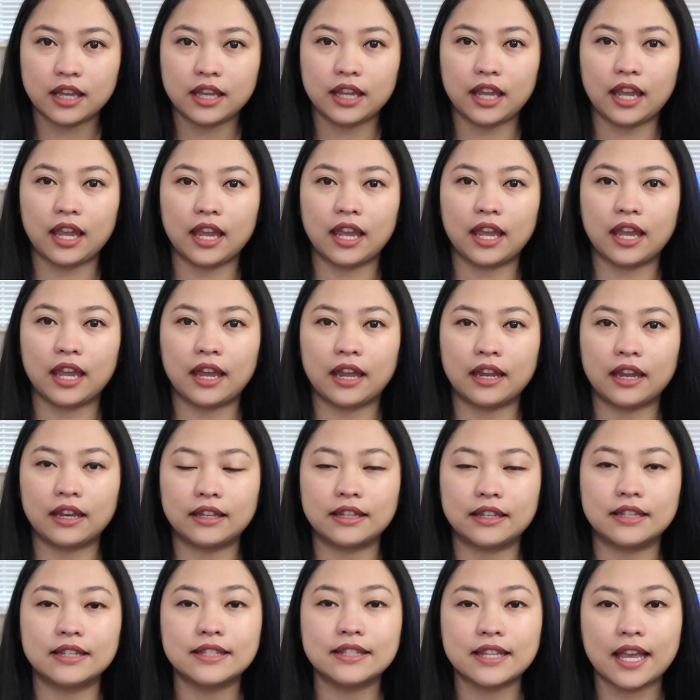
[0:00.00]
and
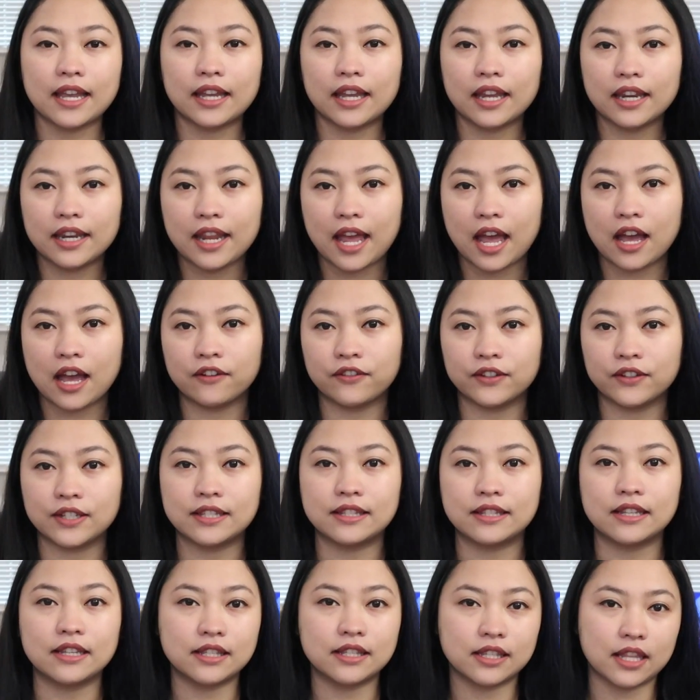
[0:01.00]
the second half is
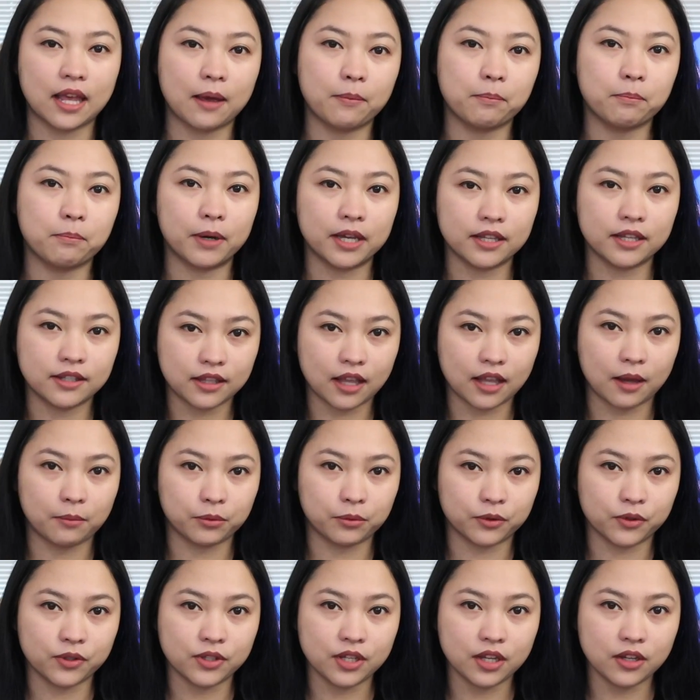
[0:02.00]
the step-by-step
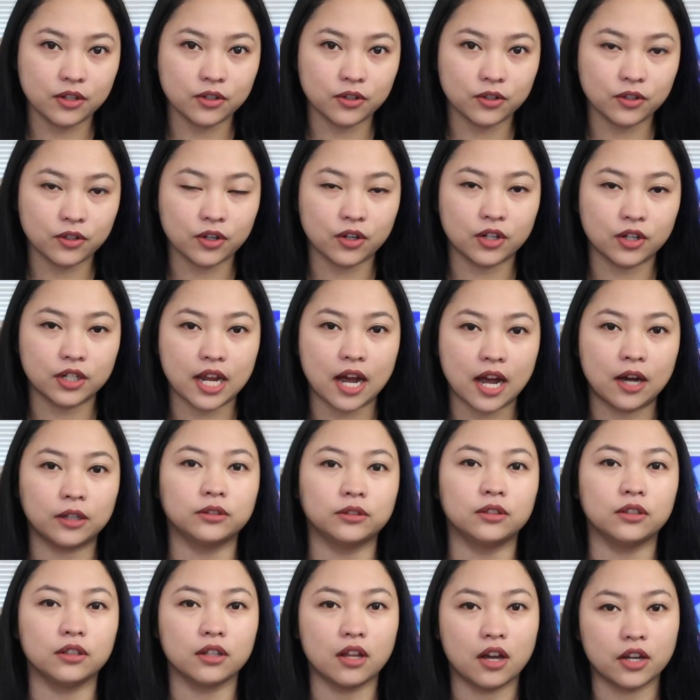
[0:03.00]
procedure on how
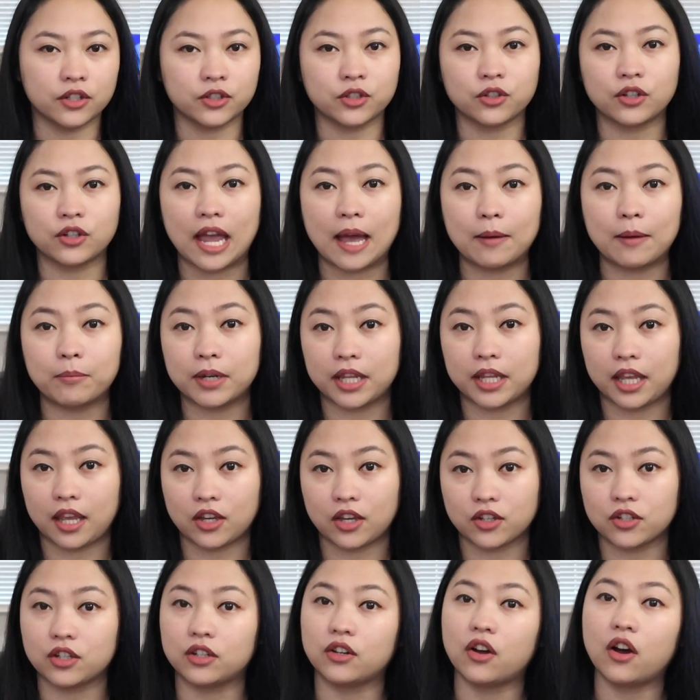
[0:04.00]
to lodge your
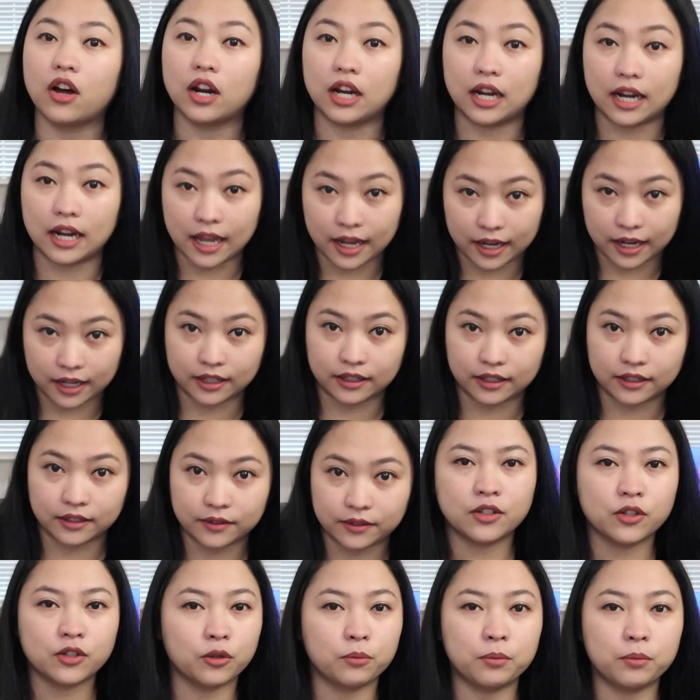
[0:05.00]
application online.
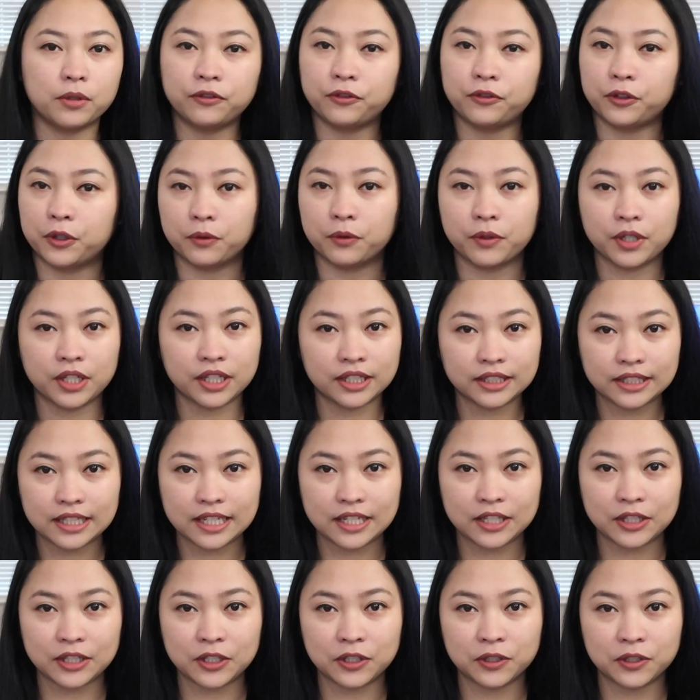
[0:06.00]
So before we
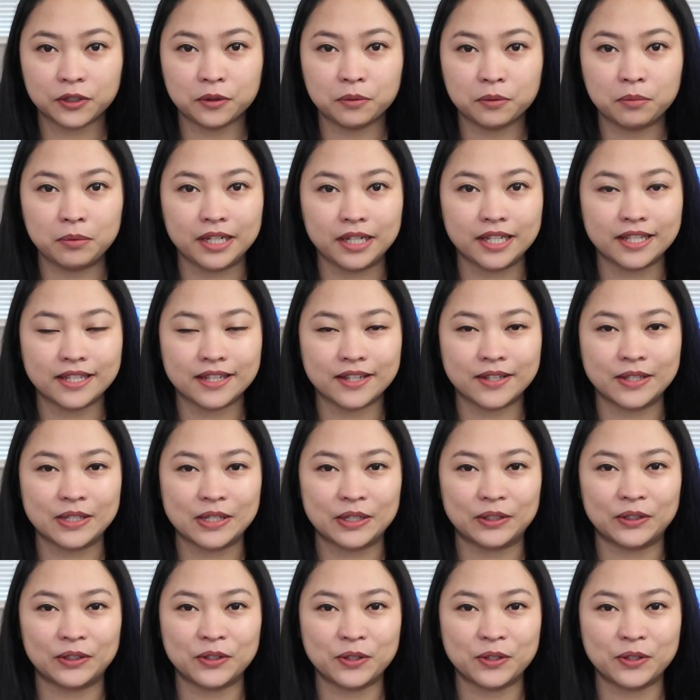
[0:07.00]
continue, please consider